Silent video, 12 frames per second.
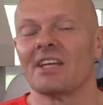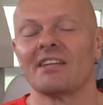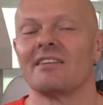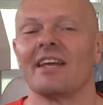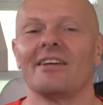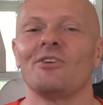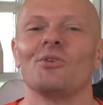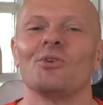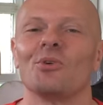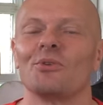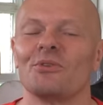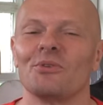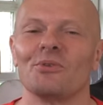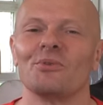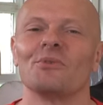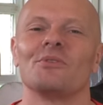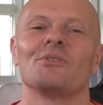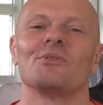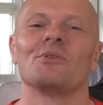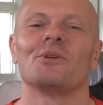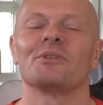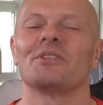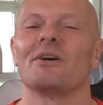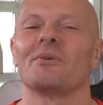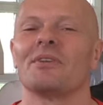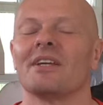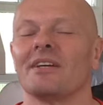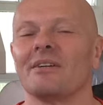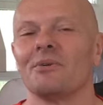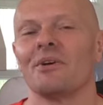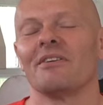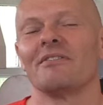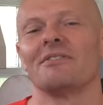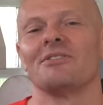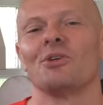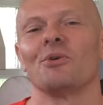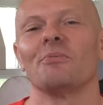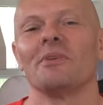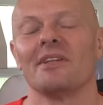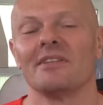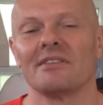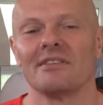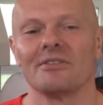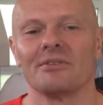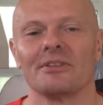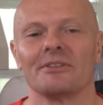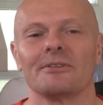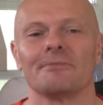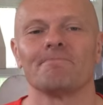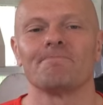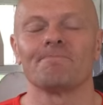thank you note to those out there who have shown me this interest.